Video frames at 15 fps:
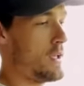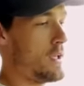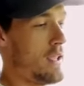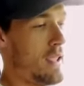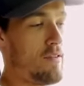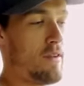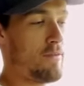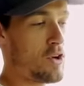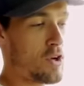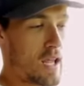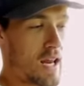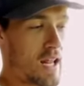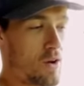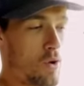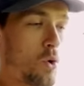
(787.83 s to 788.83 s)
Even if you're
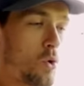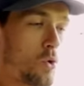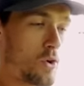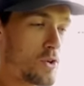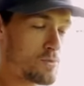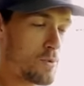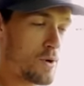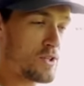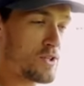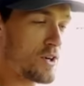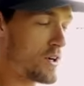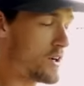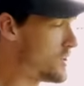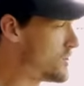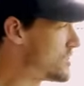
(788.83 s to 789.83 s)
getting an older
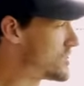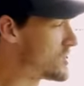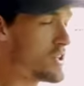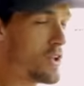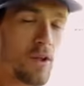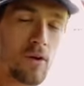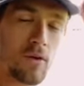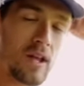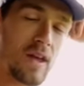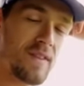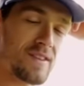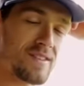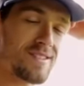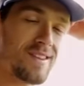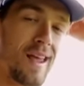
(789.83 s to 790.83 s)
Sprinter, you just still don't get
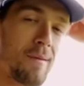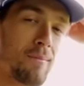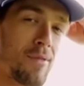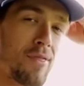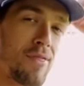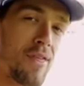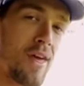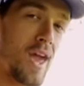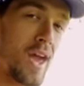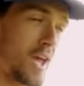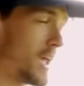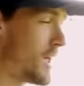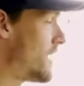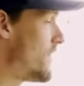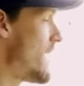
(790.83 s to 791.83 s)
the same
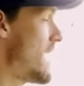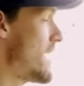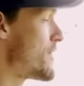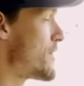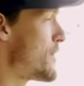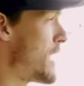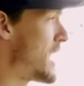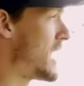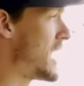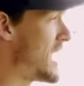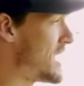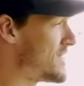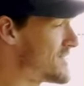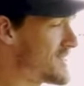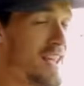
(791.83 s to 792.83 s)
thing. And that thing
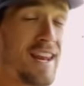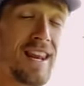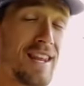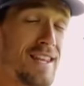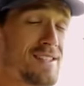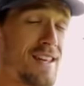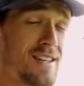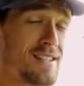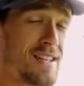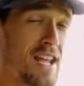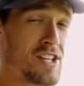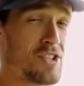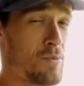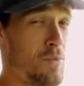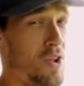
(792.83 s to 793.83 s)
is, and it is
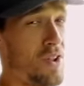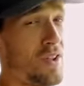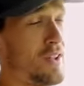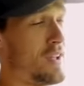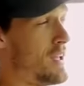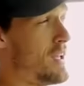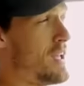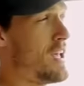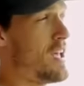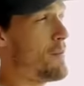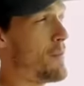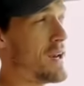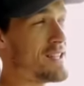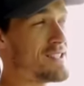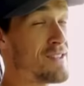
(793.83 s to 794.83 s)
intangible,
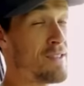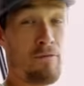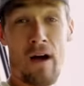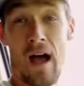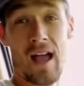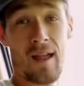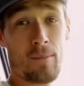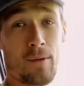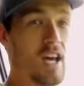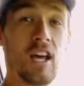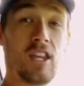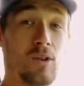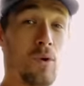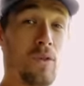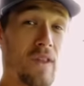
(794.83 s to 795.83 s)
but it's the vibe.
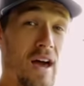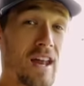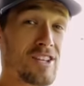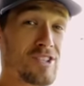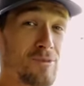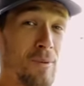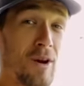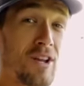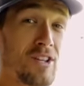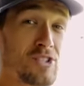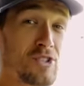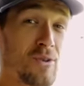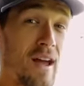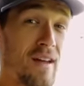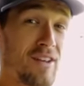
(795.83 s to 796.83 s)
You will not experience
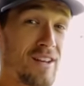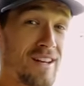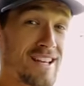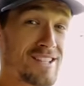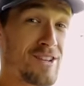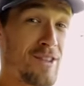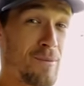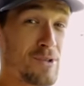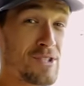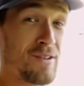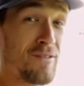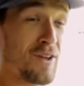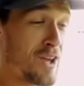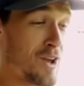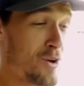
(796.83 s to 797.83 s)
driving next to the
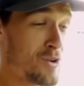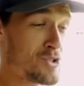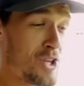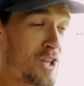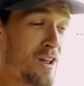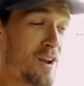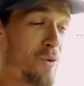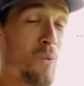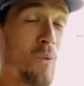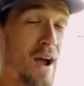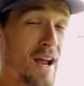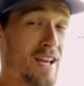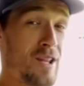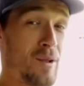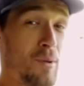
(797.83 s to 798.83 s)
Pacific Ocean on a
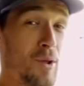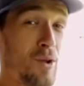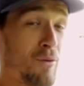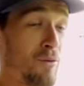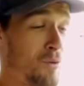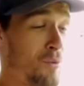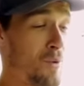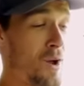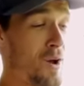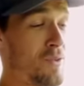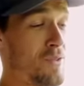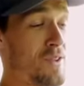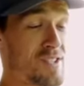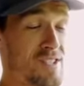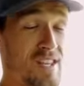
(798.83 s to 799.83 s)
windy, beautiful
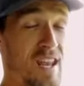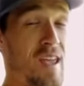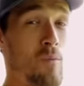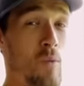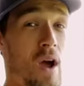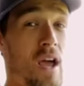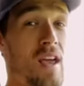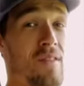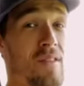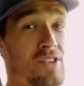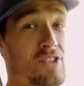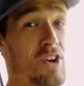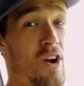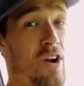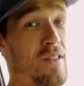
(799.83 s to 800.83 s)
road the same way in
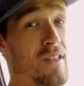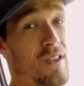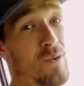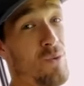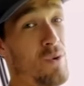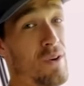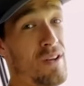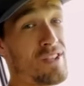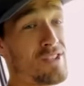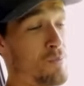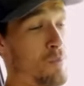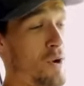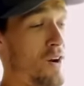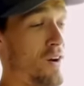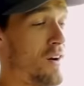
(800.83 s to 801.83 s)
this car that you would in a
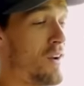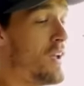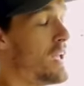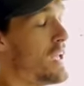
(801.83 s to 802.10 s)
Sprinter.